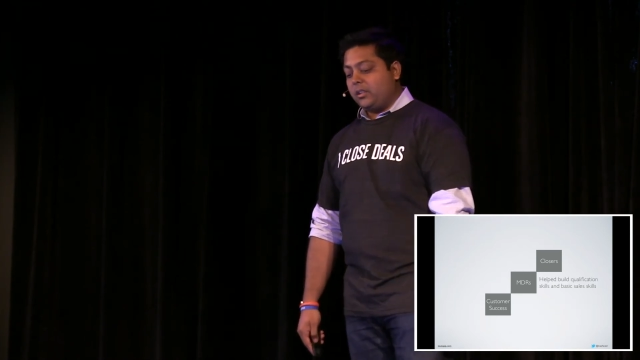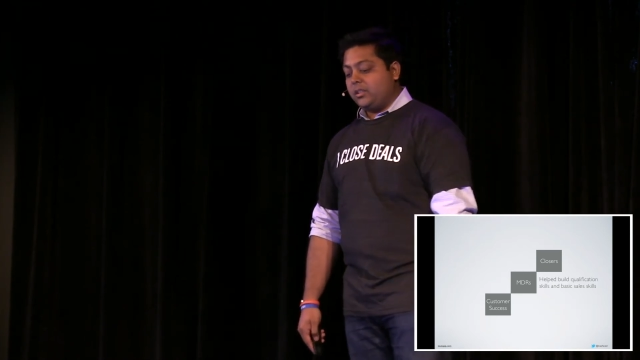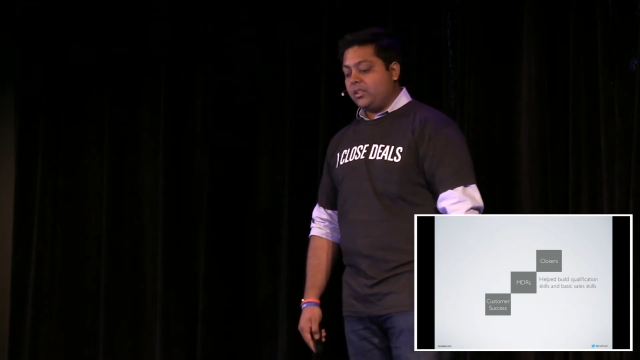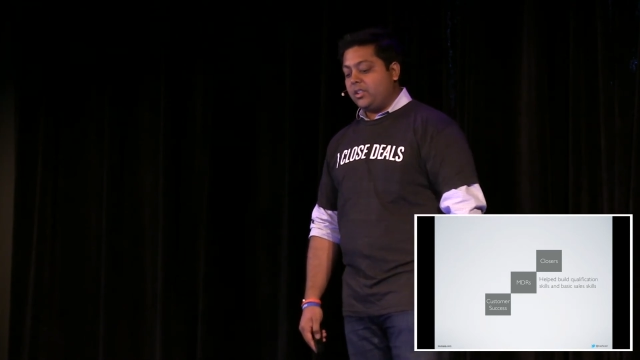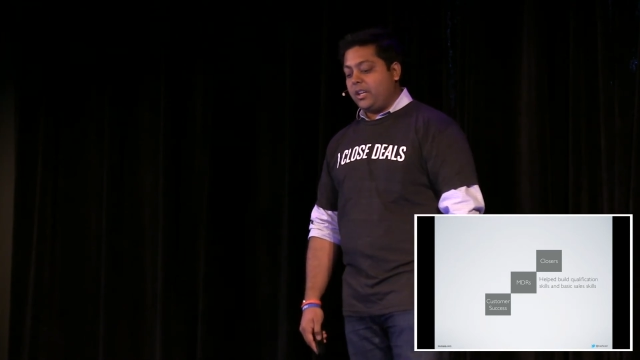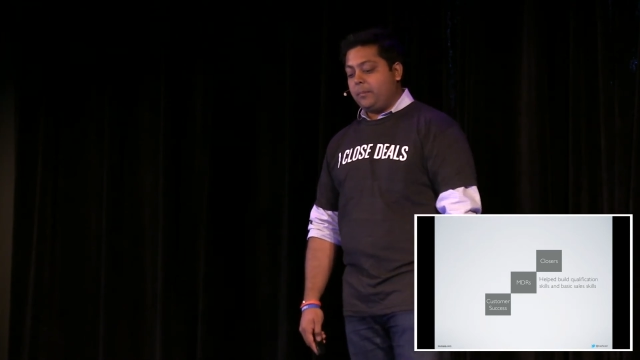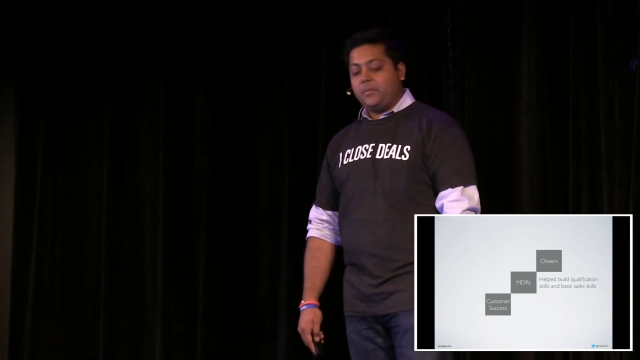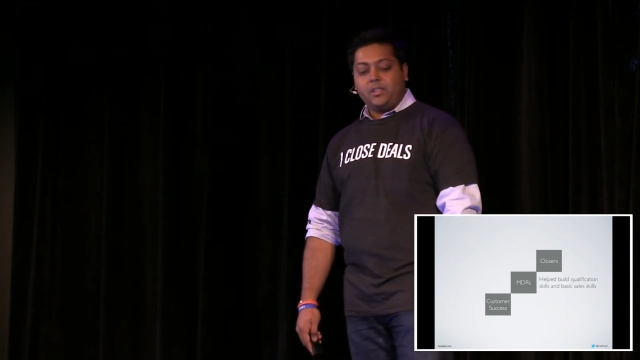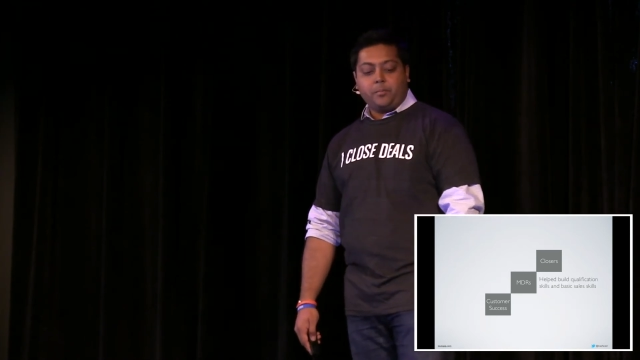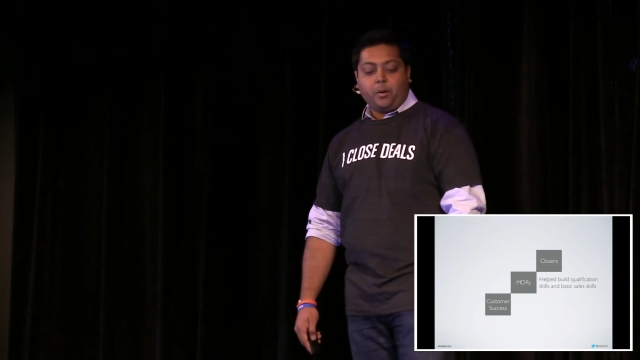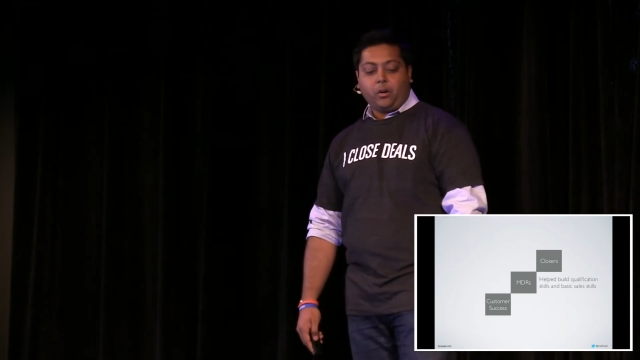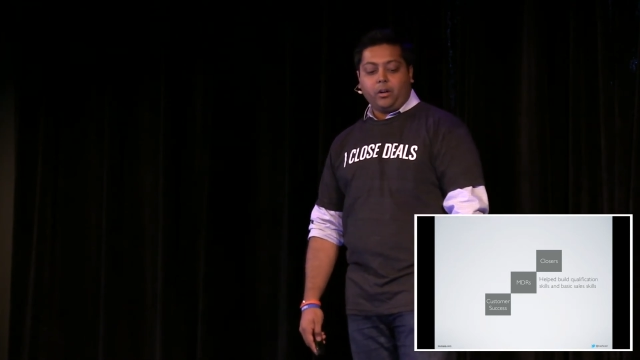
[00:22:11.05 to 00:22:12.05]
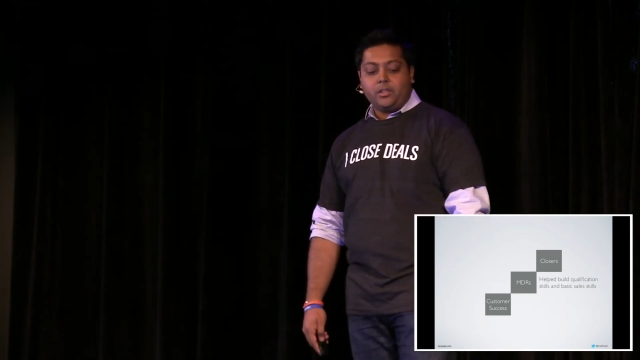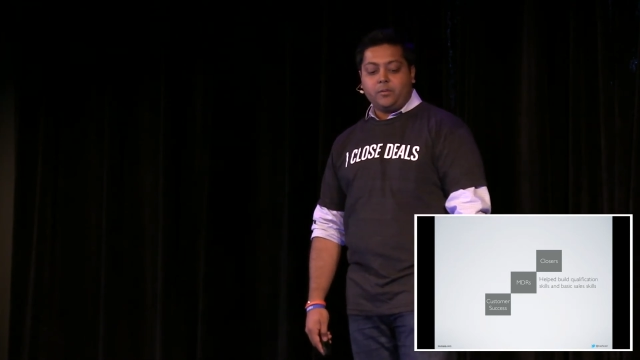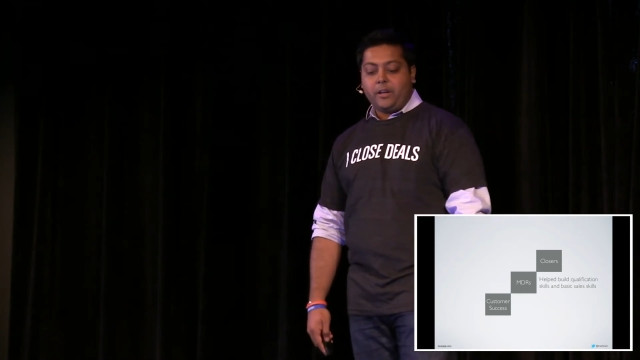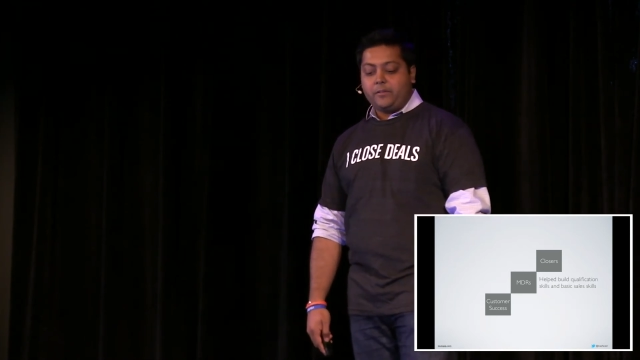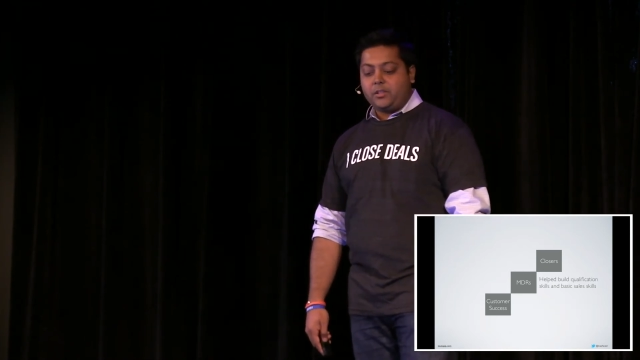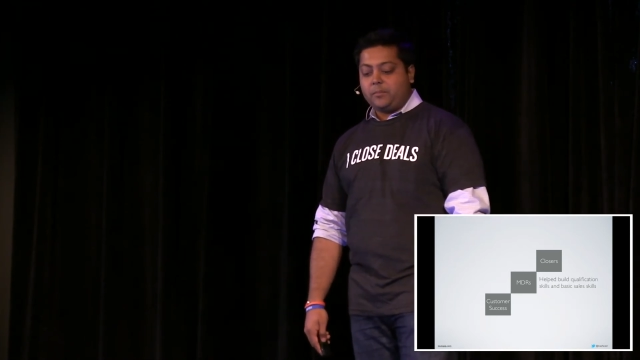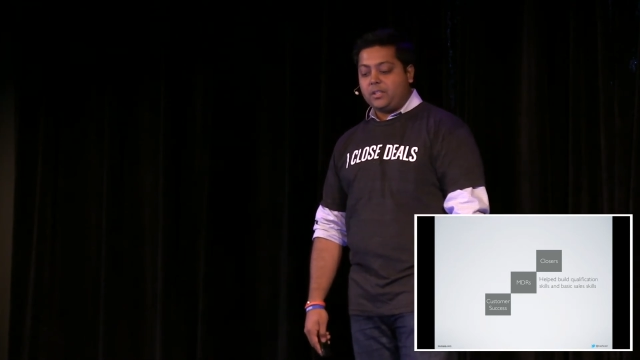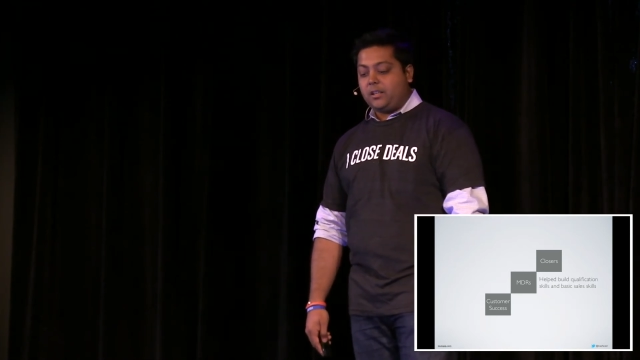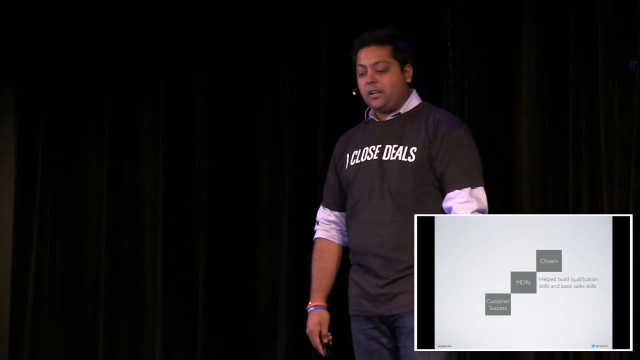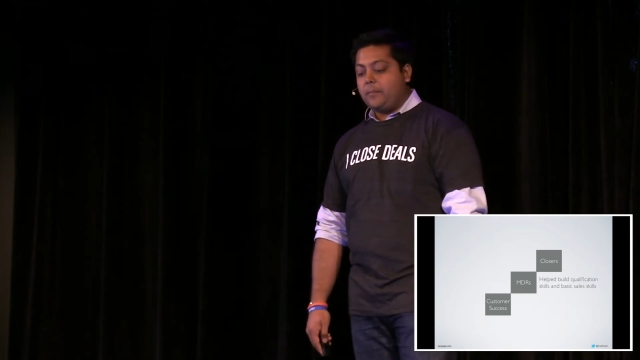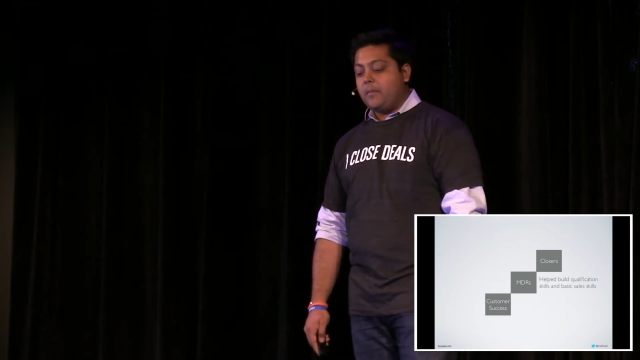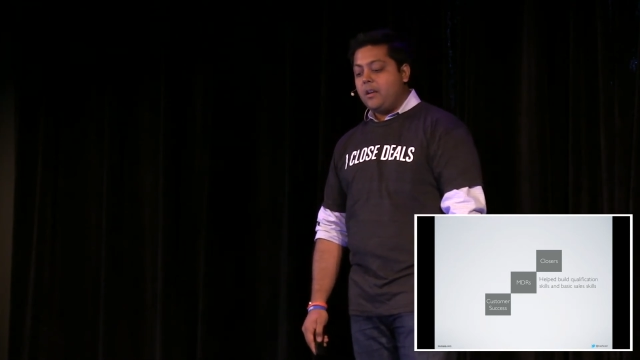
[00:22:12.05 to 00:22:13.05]
I'll just skip this part so we have some
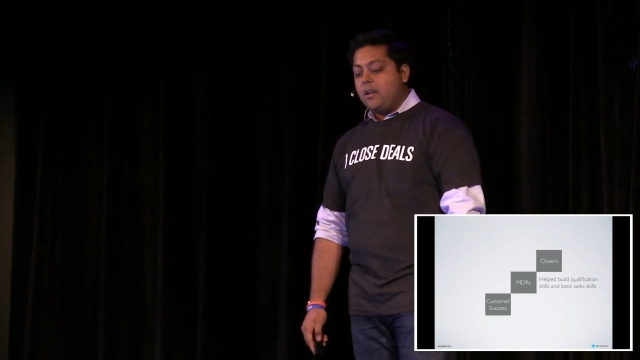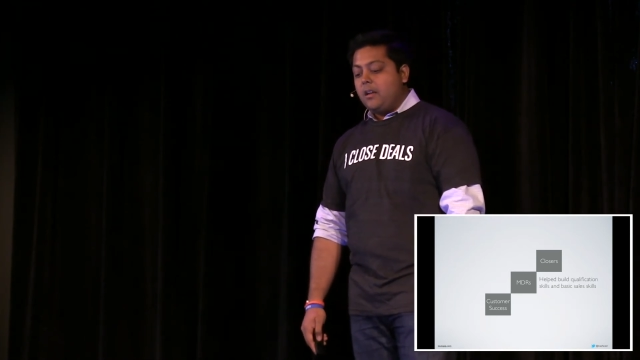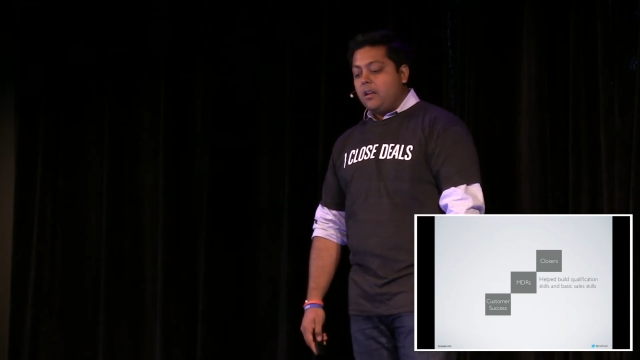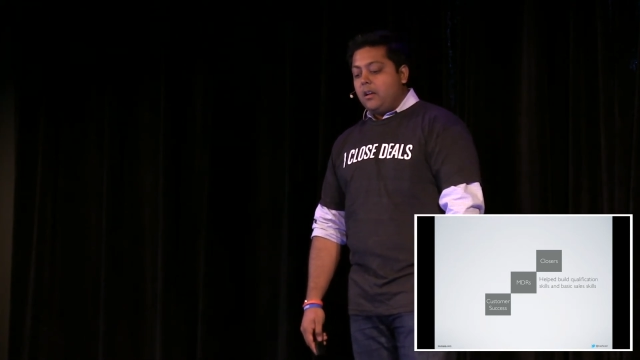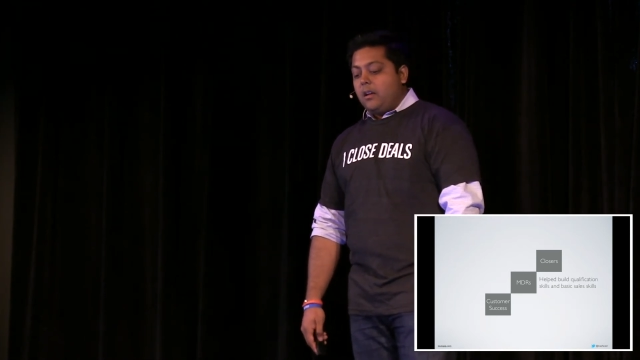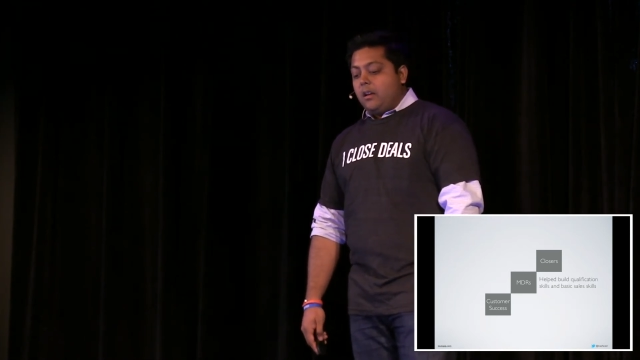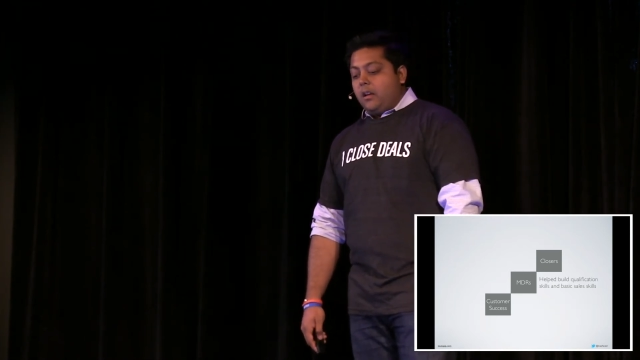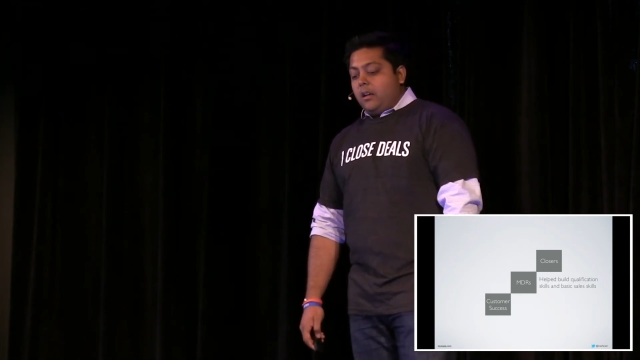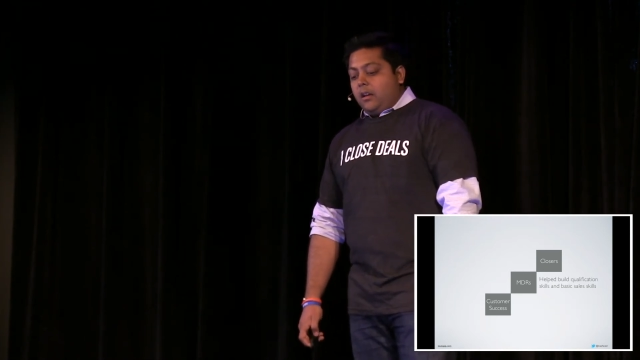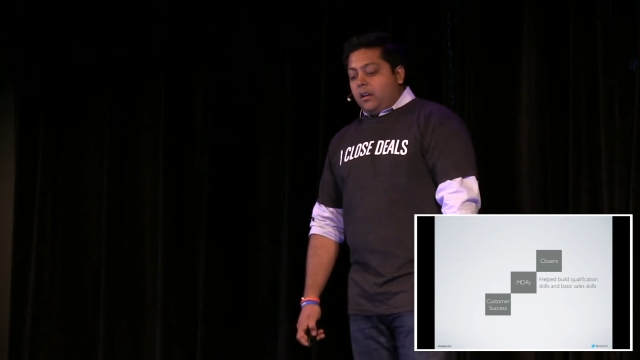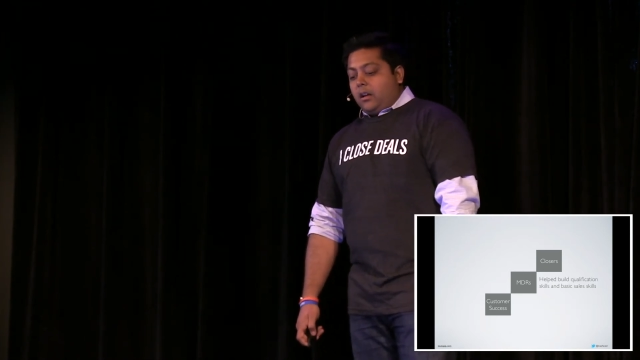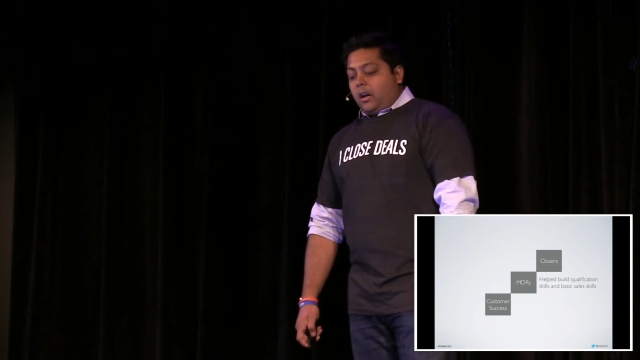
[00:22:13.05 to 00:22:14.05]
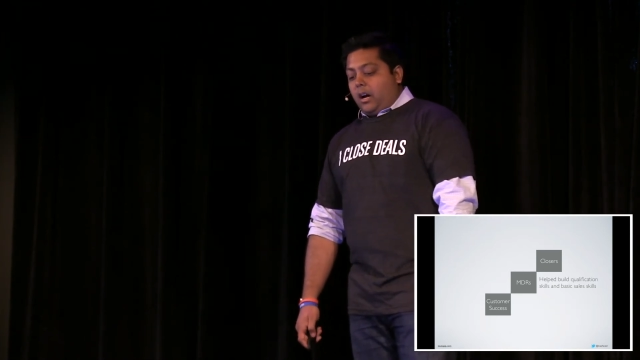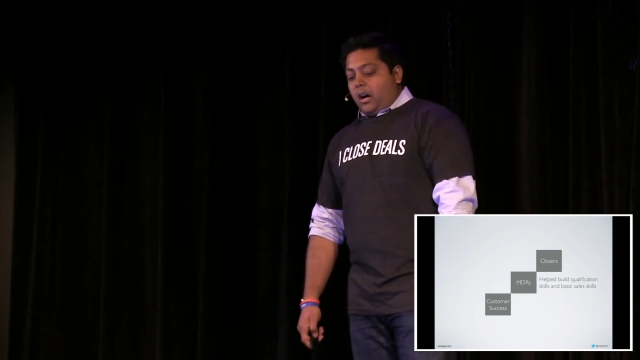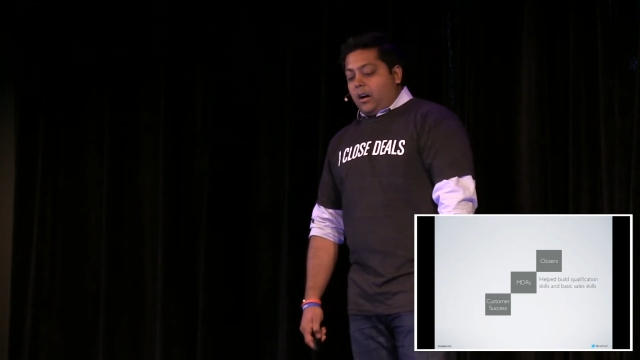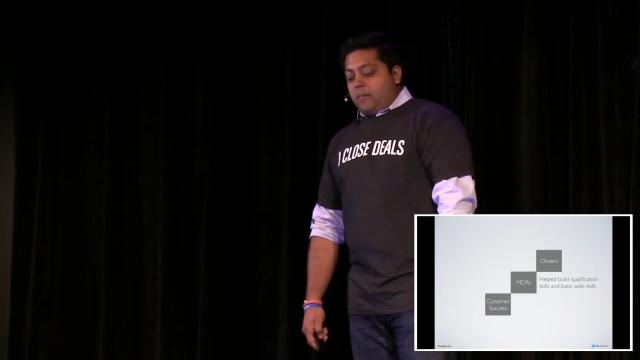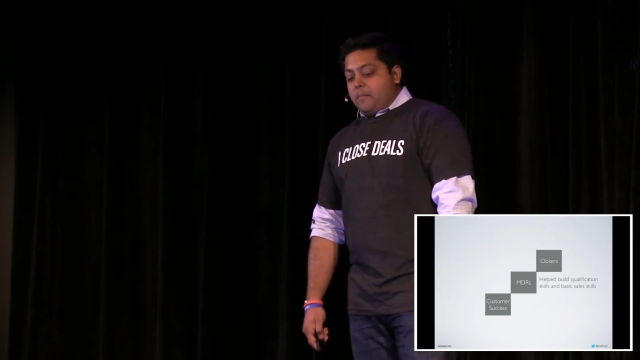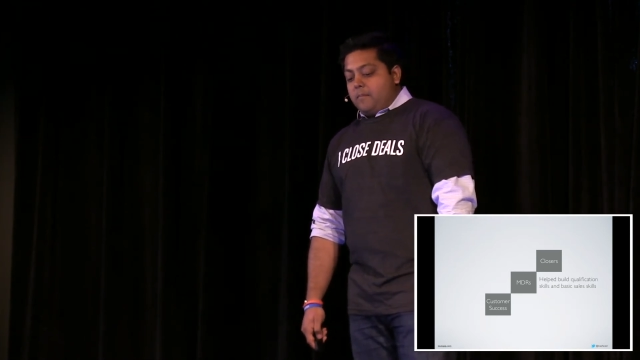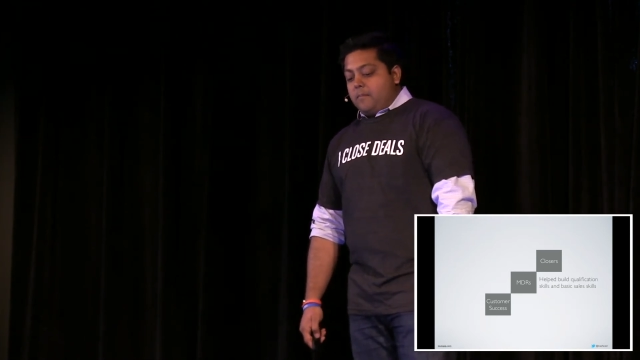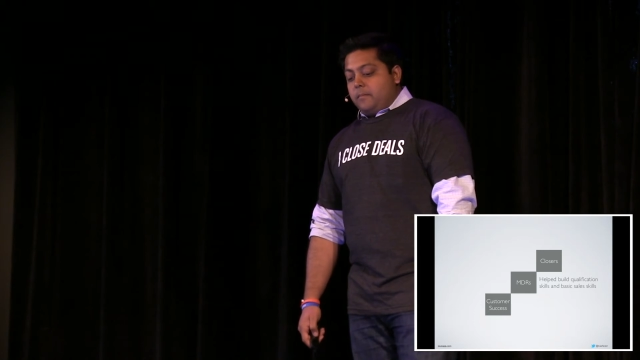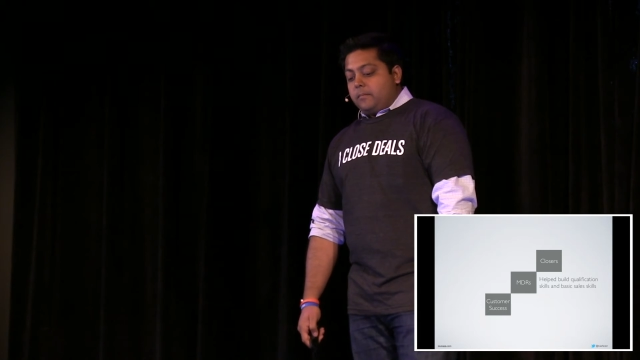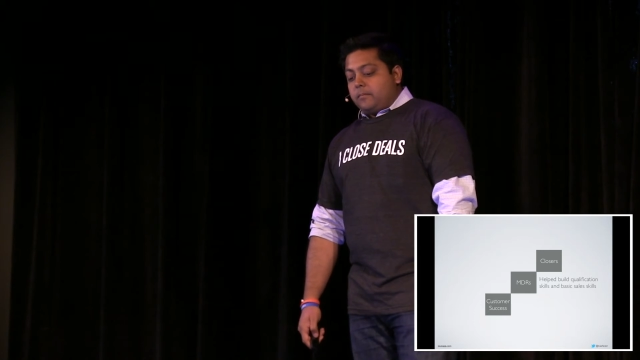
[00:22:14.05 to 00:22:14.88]
time. And